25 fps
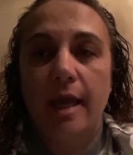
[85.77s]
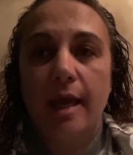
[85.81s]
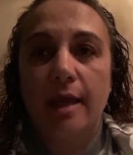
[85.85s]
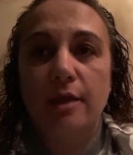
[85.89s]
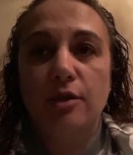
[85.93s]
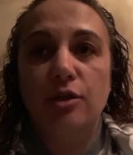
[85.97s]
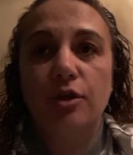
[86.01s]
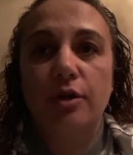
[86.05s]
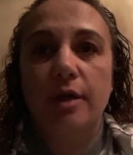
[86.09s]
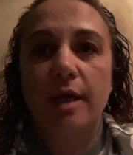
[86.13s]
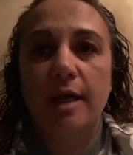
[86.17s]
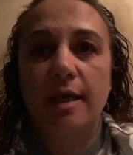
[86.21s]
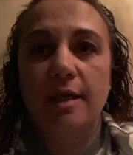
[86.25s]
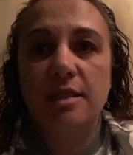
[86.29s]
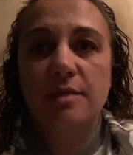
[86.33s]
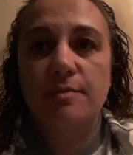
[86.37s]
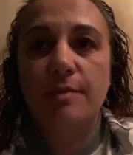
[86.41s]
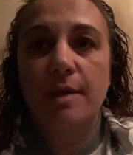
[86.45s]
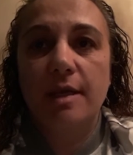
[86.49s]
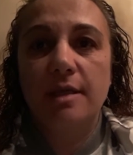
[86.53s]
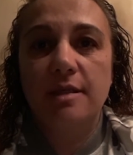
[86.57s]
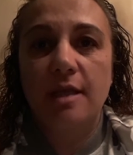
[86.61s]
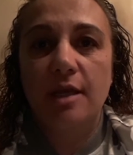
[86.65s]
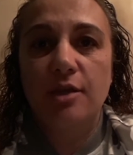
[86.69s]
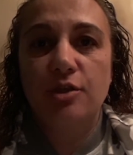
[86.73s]
And your
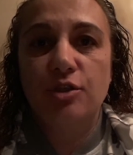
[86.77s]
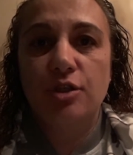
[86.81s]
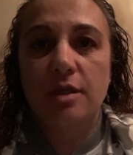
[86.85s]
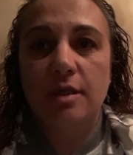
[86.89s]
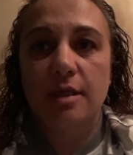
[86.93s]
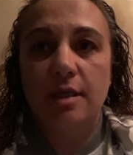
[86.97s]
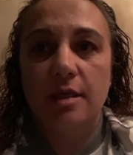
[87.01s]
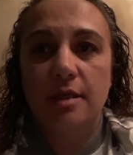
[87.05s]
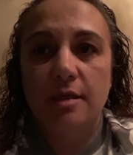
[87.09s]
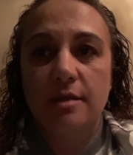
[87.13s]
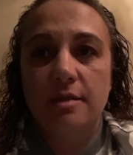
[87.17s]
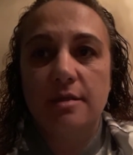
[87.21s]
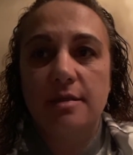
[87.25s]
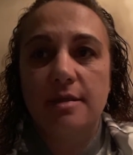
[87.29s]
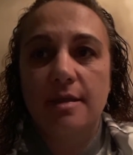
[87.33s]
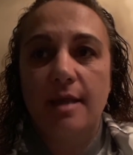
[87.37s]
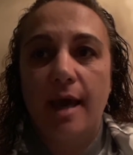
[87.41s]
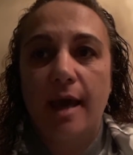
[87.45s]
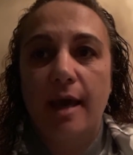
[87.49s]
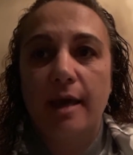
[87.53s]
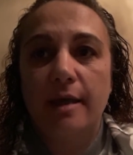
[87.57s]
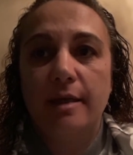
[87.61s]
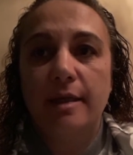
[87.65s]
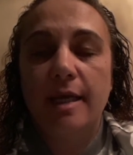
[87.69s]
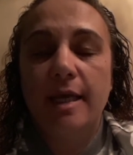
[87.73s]
expectation is
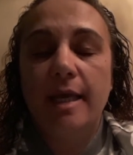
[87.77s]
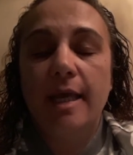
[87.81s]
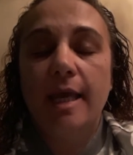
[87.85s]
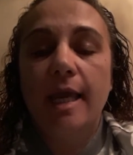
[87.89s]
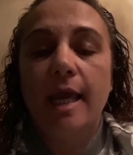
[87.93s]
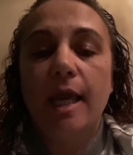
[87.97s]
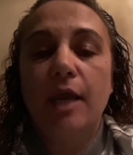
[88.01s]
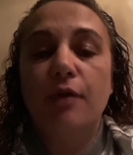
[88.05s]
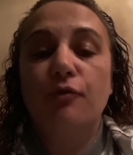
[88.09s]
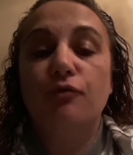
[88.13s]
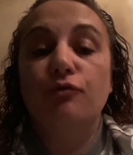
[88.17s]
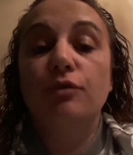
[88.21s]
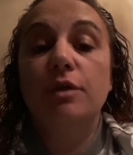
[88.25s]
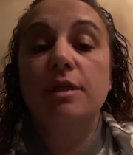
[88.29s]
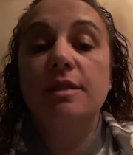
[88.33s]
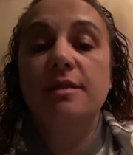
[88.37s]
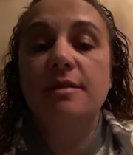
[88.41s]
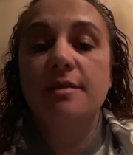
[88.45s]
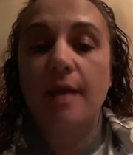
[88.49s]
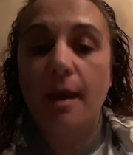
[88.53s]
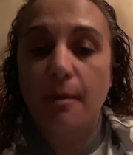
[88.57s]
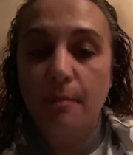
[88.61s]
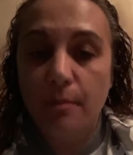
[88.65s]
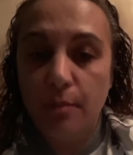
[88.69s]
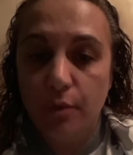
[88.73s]
that it
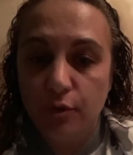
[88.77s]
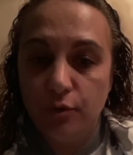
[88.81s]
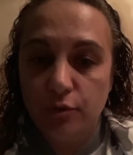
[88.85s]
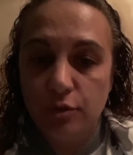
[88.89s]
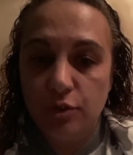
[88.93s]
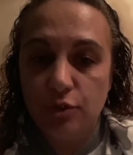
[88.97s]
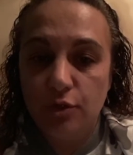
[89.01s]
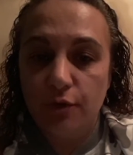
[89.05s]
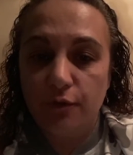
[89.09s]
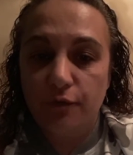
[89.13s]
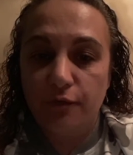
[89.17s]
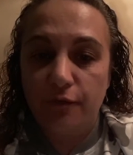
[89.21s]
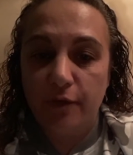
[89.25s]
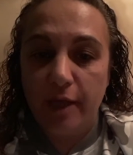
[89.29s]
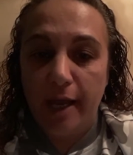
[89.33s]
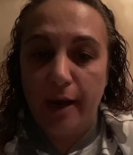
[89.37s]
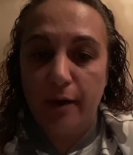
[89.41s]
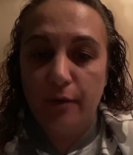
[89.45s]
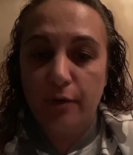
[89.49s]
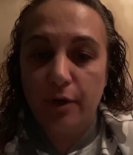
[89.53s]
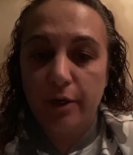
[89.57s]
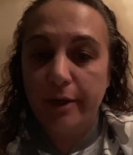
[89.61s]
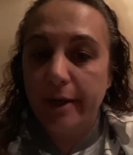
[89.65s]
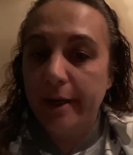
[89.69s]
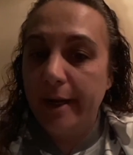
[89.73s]
resembles your
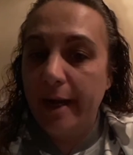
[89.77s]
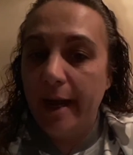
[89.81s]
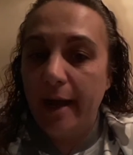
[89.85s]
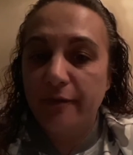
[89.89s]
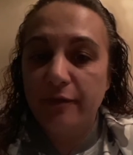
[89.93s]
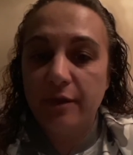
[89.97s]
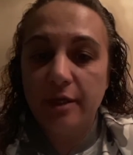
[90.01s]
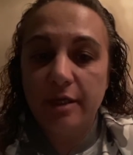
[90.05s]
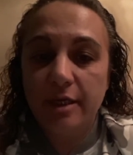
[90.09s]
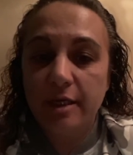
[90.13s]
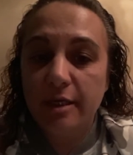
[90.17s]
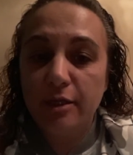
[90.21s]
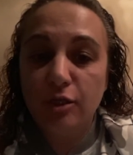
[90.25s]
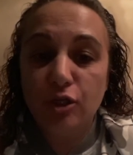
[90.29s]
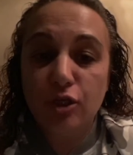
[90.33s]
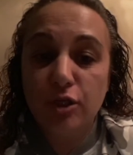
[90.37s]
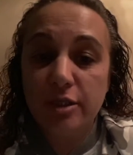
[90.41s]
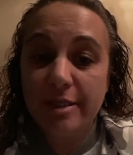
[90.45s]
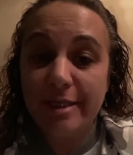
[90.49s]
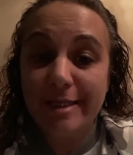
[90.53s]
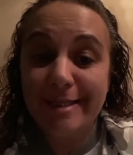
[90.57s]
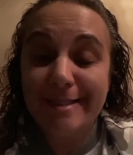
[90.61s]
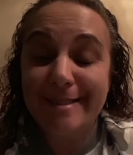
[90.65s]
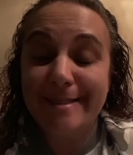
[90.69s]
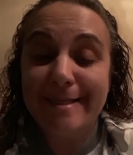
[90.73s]
flower. Not that it
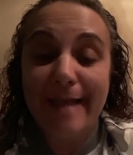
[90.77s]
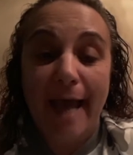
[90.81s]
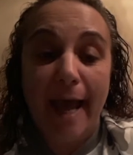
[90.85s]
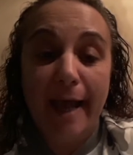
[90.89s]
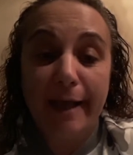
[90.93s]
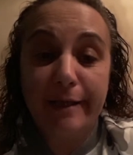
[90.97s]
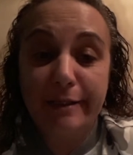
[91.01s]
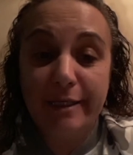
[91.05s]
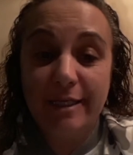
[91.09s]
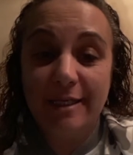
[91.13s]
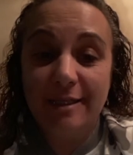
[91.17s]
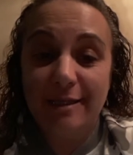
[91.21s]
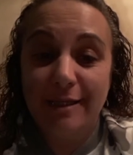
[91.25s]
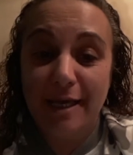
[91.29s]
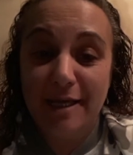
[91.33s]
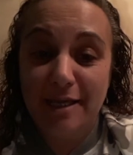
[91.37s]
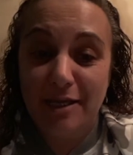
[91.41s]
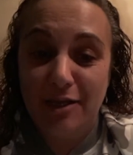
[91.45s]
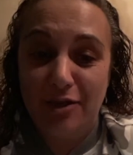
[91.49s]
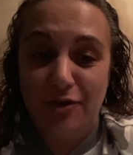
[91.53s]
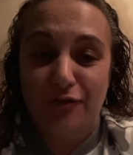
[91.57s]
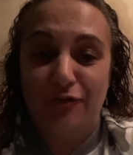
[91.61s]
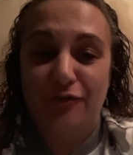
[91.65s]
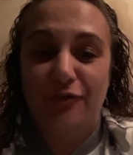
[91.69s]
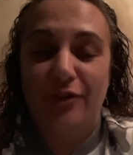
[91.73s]
looks exactly
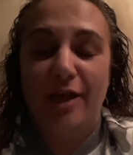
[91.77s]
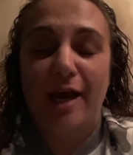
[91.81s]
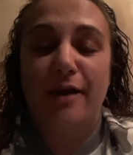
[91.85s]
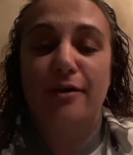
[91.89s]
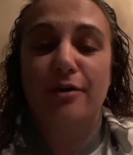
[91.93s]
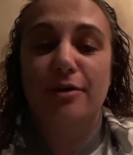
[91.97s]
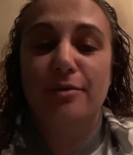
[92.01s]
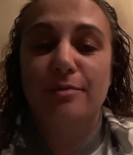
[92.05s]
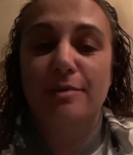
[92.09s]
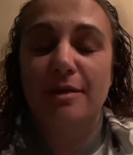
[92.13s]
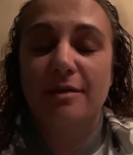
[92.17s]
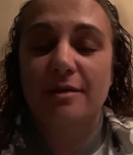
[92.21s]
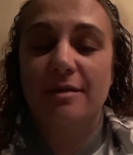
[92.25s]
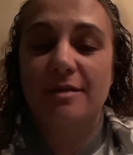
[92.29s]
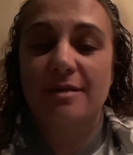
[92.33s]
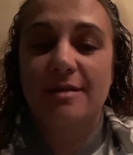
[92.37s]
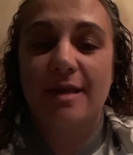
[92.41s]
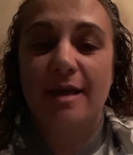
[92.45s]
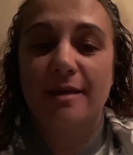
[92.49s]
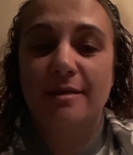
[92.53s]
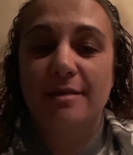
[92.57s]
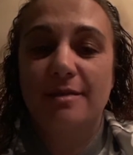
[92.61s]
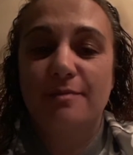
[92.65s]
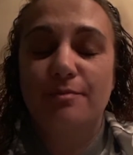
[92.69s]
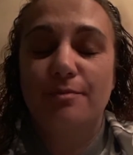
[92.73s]
like your flower, because
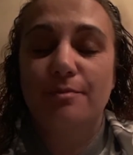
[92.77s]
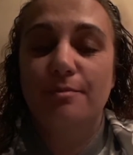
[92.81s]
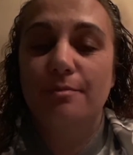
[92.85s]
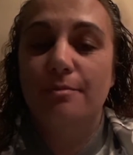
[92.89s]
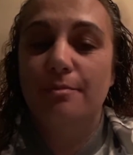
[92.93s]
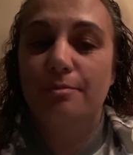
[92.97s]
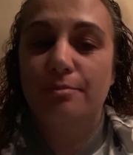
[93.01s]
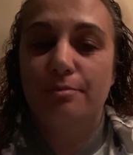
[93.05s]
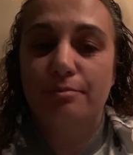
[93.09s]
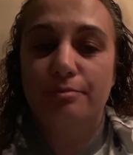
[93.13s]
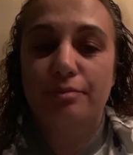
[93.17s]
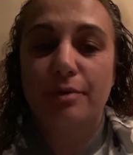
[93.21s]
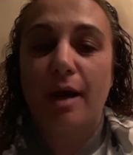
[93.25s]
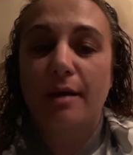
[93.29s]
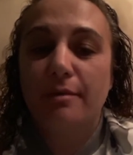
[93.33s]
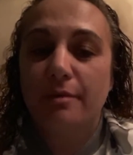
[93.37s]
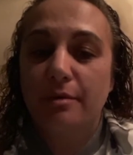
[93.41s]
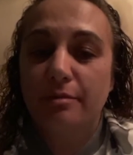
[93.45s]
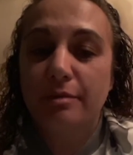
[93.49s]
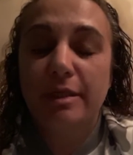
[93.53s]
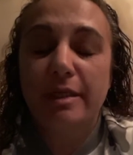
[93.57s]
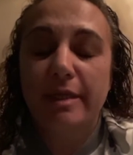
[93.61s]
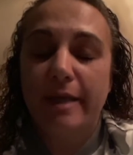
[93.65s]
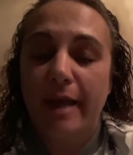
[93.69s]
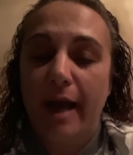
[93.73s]
that's
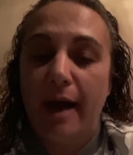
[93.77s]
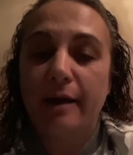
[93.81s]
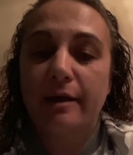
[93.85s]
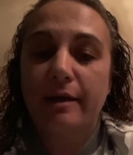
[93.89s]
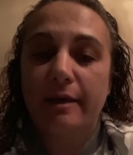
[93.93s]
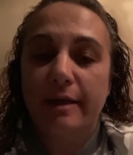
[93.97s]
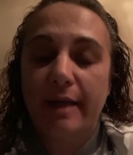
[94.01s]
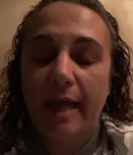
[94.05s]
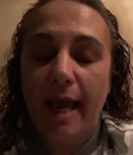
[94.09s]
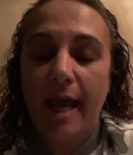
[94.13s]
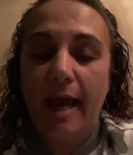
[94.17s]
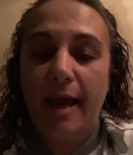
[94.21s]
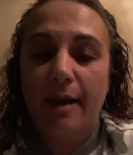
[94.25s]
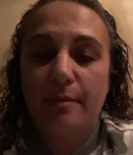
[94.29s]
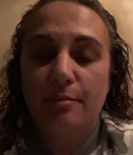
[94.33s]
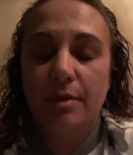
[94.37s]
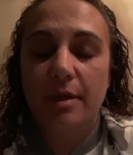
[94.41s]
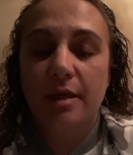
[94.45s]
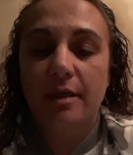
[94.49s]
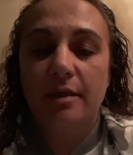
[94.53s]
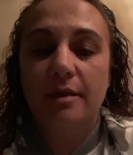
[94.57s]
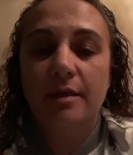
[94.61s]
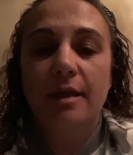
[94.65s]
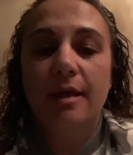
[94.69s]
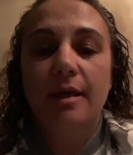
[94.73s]
probably not going to
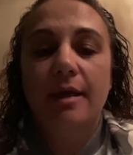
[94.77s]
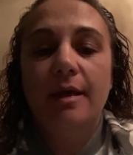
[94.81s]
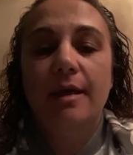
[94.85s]
happen.